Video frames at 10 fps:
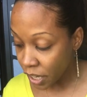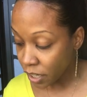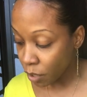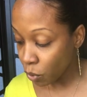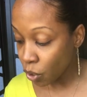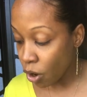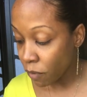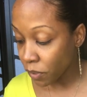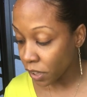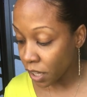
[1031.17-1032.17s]
and they want to
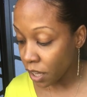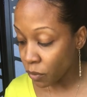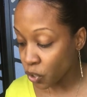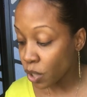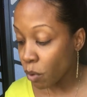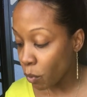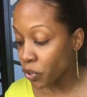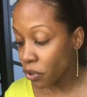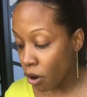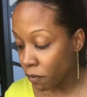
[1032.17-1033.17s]
offer love, or someone
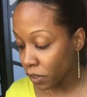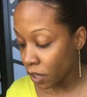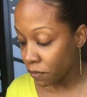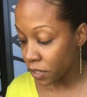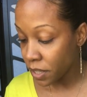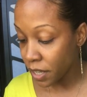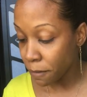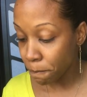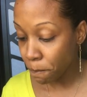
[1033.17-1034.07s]
wants to offer love to them.